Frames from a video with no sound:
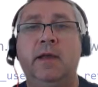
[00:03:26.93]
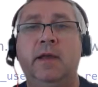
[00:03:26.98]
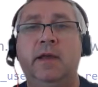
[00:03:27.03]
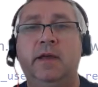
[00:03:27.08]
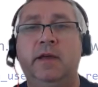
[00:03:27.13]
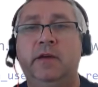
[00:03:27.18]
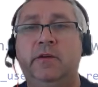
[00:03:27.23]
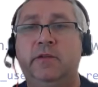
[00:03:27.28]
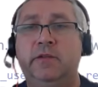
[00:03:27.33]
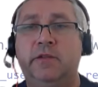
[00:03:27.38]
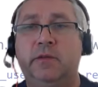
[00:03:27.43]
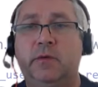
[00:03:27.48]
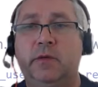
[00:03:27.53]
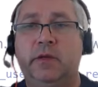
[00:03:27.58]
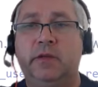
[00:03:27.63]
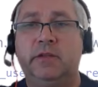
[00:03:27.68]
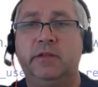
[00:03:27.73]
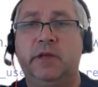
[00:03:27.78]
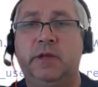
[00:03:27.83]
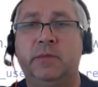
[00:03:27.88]
Here is a
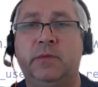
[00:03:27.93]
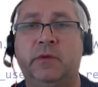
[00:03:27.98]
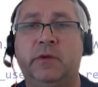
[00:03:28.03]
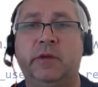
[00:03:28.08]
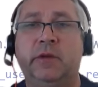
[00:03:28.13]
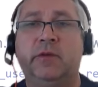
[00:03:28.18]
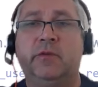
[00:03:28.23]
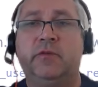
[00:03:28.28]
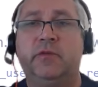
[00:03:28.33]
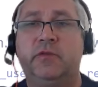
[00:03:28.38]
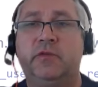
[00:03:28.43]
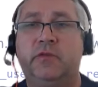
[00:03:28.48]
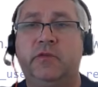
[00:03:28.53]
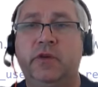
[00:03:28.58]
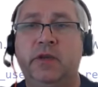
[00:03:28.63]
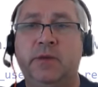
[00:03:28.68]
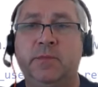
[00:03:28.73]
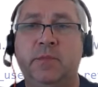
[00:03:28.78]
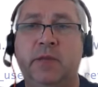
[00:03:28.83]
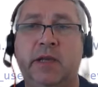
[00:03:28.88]
quick summary of
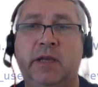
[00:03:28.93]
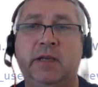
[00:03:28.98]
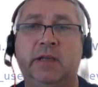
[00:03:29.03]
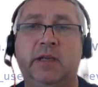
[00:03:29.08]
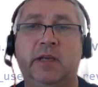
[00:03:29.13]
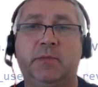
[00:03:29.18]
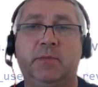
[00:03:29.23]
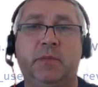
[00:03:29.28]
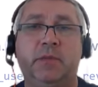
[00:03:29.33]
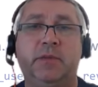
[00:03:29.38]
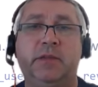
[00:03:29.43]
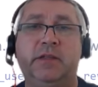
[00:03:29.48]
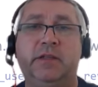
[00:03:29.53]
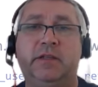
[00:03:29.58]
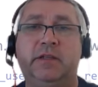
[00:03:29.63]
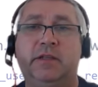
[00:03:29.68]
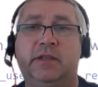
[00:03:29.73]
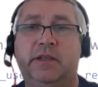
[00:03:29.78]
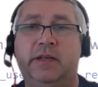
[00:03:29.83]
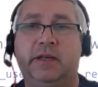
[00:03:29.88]
3 main
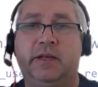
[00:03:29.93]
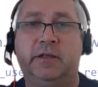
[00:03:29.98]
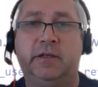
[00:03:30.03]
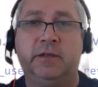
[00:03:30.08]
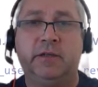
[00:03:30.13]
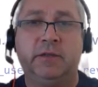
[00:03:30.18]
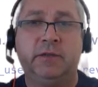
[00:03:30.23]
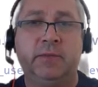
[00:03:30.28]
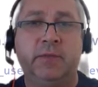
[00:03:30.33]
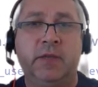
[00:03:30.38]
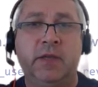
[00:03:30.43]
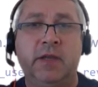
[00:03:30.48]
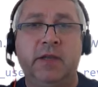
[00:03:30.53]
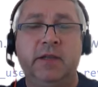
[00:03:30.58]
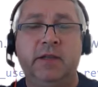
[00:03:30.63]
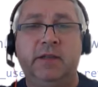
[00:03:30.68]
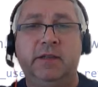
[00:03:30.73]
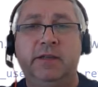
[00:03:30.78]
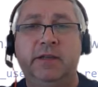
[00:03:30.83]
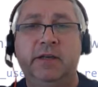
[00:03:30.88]
capability layers.
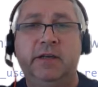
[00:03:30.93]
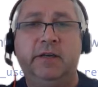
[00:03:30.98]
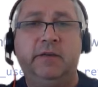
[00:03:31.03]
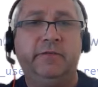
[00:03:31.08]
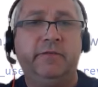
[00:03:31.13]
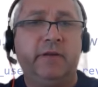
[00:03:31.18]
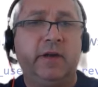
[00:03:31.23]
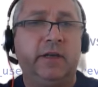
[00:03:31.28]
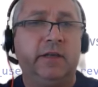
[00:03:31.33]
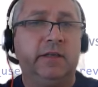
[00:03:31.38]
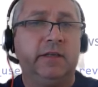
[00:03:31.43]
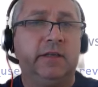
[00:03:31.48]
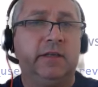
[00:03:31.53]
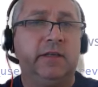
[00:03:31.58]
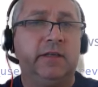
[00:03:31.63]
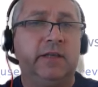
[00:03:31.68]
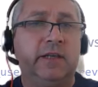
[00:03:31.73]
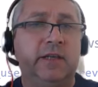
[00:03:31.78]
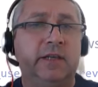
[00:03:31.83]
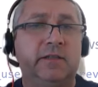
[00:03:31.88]
Layer 1
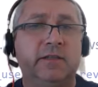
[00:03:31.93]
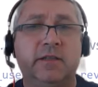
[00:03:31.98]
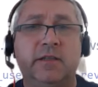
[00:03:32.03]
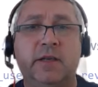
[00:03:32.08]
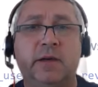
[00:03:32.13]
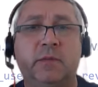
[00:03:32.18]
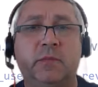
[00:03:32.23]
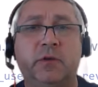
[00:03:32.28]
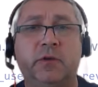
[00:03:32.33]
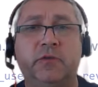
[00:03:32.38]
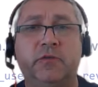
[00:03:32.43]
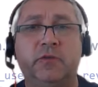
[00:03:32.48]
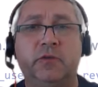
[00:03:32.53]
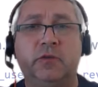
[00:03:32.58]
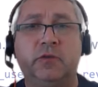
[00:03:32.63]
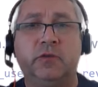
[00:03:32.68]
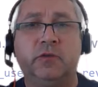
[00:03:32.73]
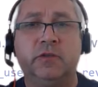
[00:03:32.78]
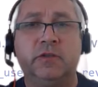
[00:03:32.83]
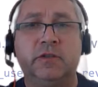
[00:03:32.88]
contains a number of
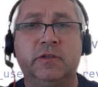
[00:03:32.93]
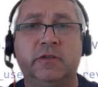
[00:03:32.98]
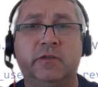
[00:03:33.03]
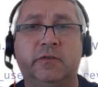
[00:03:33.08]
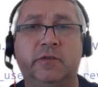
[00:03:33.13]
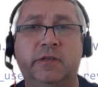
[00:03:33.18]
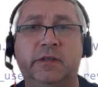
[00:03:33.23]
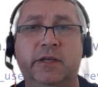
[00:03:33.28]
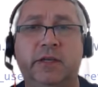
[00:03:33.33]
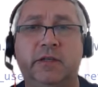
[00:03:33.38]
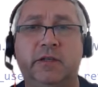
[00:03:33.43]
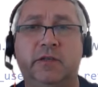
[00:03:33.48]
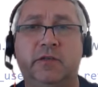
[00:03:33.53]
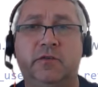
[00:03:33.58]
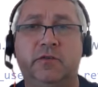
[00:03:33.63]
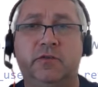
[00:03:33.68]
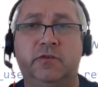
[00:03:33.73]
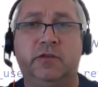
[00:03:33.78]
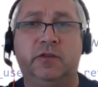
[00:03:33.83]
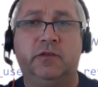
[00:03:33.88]
tools related
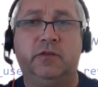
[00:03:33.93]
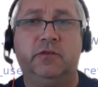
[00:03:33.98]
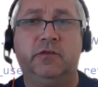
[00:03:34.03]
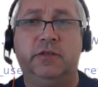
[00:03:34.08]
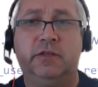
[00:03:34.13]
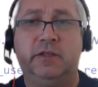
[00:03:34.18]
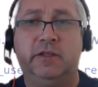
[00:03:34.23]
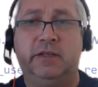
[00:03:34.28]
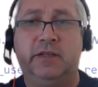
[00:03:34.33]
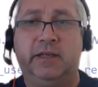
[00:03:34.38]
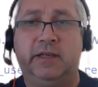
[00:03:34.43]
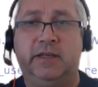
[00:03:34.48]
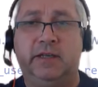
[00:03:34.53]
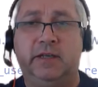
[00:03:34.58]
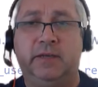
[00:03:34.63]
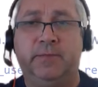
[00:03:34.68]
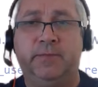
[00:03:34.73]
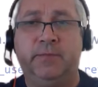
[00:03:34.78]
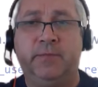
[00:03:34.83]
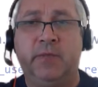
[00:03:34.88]
to security
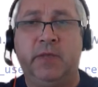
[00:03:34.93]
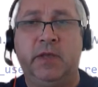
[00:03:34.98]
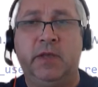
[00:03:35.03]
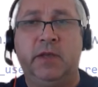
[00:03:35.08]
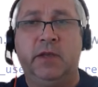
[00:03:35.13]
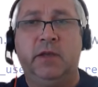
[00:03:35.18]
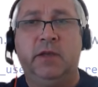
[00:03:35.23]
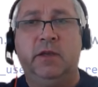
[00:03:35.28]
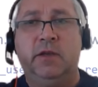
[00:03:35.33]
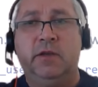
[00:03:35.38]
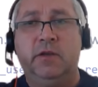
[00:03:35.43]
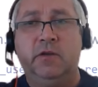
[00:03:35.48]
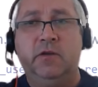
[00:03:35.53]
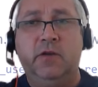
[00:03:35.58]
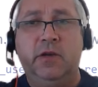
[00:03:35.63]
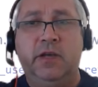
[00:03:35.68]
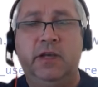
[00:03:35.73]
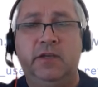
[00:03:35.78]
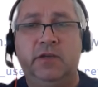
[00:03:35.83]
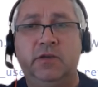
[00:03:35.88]
data.
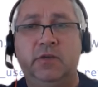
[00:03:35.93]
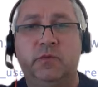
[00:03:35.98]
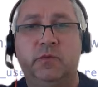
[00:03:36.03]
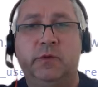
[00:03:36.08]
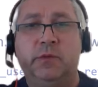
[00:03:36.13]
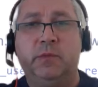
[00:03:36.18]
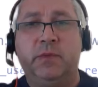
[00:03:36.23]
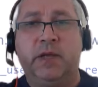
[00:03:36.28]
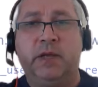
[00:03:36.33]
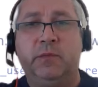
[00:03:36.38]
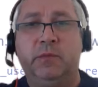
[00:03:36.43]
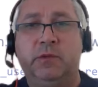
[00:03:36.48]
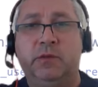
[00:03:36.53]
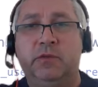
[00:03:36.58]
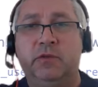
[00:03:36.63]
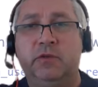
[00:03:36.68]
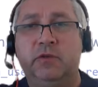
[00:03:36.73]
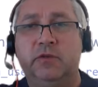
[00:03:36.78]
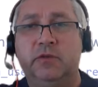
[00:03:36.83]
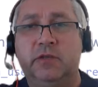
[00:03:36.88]
Your agent will be able
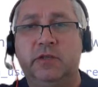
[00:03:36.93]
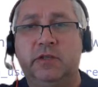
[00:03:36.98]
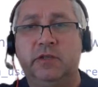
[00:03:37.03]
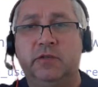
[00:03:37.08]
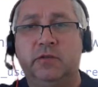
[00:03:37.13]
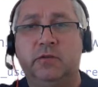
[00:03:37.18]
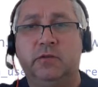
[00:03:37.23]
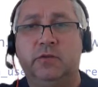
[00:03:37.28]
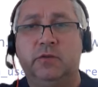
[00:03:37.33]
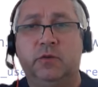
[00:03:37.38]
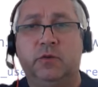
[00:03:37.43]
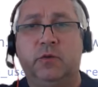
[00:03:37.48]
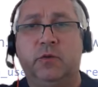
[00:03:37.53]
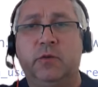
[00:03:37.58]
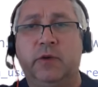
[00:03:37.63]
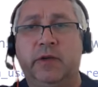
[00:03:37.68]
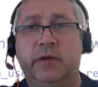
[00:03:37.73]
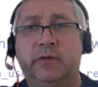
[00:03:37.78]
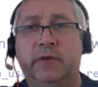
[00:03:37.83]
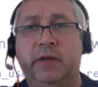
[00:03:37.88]
to use this tool to
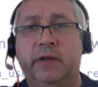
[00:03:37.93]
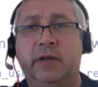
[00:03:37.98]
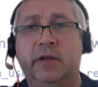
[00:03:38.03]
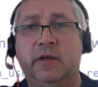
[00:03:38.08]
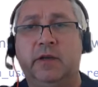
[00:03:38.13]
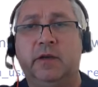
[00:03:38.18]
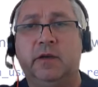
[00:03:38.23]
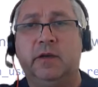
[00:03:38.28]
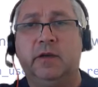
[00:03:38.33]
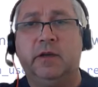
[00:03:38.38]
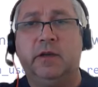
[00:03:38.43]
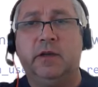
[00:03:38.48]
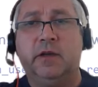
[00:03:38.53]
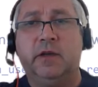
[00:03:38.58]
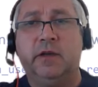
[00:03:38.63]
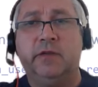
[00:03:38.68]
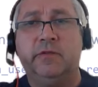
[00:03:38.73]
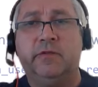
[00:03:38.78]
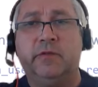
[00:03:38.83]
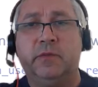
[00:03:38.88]
query
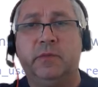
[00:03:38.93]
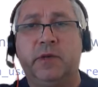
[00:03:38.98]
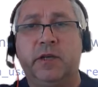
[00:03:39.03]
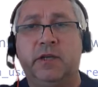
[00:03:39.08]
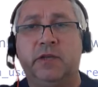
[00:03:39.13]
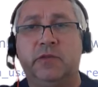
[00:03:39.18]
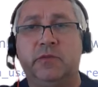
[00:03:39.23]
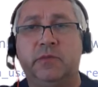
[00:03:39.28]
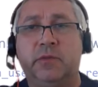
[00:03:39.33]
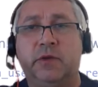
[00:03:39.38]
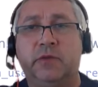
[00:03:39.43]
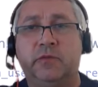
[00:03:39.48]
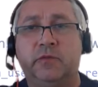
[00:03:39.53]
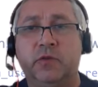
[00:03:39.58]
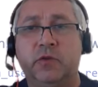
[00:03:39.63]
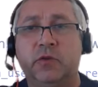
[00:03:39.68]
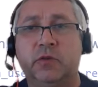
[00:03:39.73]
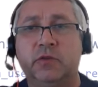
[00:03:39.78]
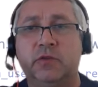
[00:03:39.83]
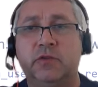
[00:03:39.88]
information about
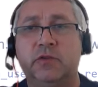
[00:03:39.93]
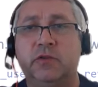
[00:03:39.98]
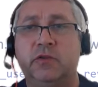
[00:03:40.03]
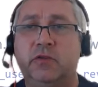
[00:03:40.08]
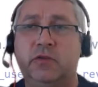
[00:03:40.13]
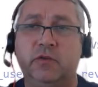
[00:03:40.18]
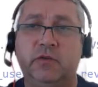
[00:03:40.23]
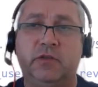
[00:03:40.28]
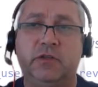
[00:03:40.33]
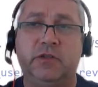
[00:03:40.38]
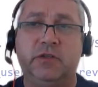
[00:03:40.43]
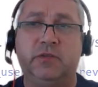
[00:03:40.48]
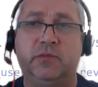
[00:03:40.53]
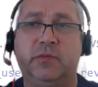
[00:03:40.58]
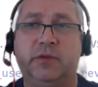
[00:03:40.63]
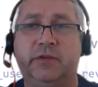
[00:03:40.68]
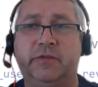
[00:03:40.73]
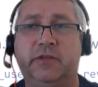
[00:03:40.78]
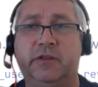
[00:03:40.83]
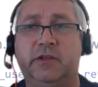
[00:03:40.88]
roles, duties,
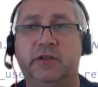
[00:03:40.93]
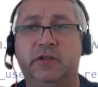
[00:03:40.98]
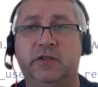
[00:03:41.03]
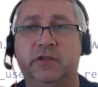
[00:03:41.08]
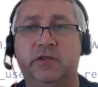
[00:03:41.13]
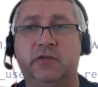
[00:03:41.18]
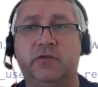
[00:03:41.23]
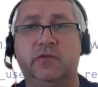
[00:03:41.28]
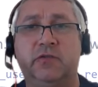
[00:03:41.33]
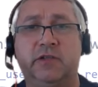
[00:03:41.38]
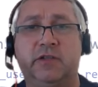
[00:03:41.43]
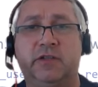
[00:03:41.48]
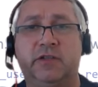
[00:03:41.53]
privileges, user